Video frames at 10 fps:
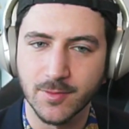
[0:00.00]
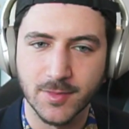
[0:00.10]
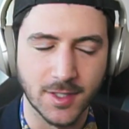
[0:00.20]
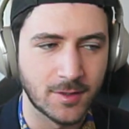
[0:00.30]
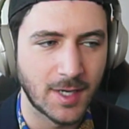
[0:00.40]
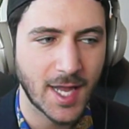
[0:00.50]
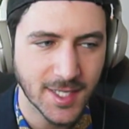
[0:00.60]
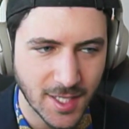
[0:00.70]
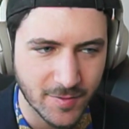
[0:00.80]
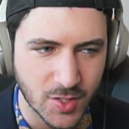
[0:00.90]
I like
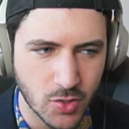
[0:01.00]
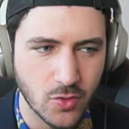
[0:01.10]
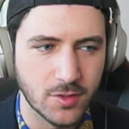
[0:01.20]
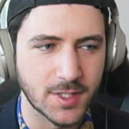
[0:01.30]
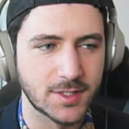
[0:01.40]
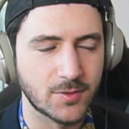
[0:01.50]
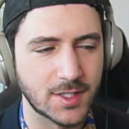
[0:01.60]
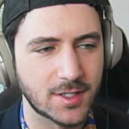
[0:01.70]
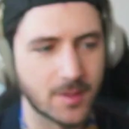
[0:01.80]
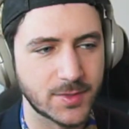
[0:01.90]
to have stories when
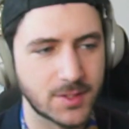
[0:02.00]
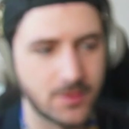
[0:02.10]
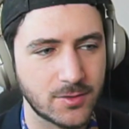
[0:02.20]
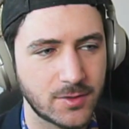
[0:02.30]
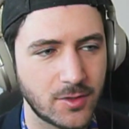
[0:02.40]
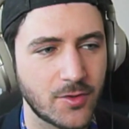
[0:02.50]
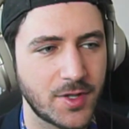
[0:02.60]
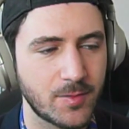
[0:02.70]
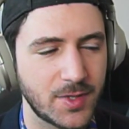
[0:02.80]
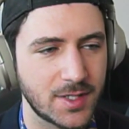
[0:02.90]
it comes to
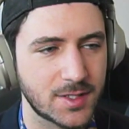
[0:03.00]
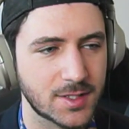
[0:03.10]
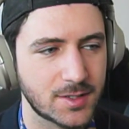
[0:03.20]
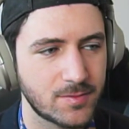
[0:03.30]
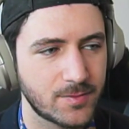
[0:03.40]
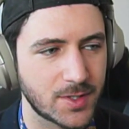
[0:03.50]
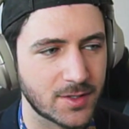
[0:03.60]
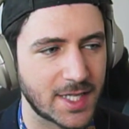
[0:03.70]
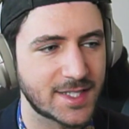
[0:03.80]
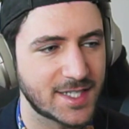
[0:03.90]
clothing pieces.
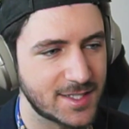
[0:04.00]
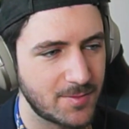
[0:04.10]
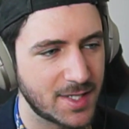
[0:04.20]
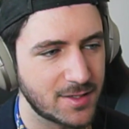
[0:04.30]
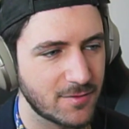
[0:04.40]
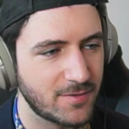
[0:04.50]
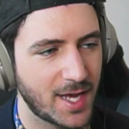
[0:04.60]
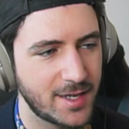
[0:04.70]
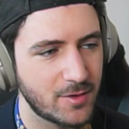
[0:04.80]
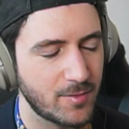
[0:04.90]
That sentimental
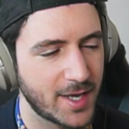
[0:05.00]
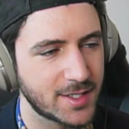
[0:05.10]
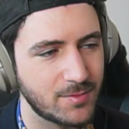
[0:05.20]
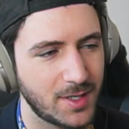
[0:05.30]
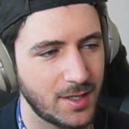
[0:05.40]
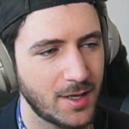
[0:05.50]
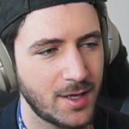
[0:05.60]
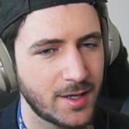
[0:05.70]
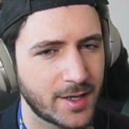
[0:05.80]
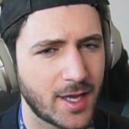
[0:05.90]
value makes me
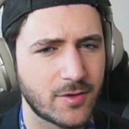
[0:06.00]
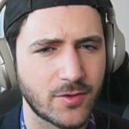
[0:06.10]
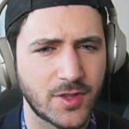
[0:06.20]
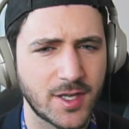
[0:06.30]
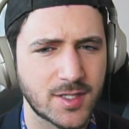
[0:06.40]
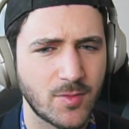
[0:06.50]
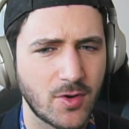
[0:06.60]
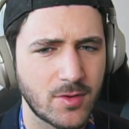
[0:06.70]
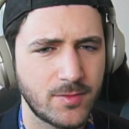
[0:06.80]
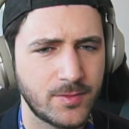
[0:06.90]
care for things
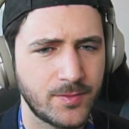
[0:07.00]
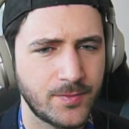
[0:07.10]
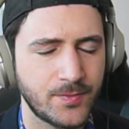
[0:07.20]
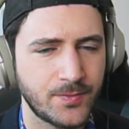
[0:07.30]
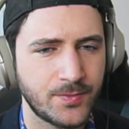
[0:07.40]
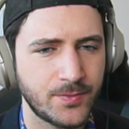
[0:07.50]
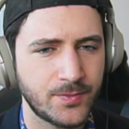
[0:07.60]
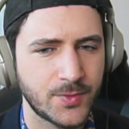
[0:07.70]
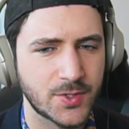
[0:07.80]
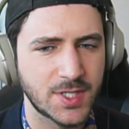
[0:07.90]
more.
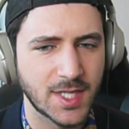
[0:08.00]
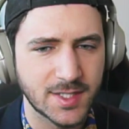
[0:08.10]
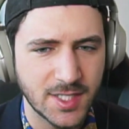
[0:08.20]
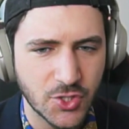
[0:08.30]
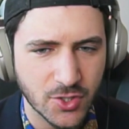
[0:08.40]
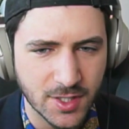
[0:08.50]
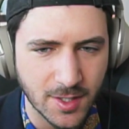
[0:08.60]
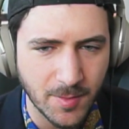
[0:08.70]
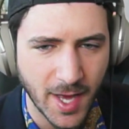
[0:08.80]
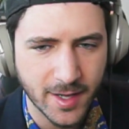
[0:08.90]
See that t-shirt in the
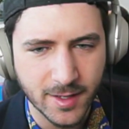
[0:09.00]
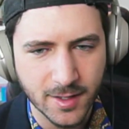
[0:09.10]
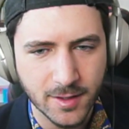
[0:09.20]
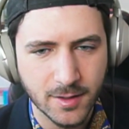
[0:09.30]
back here?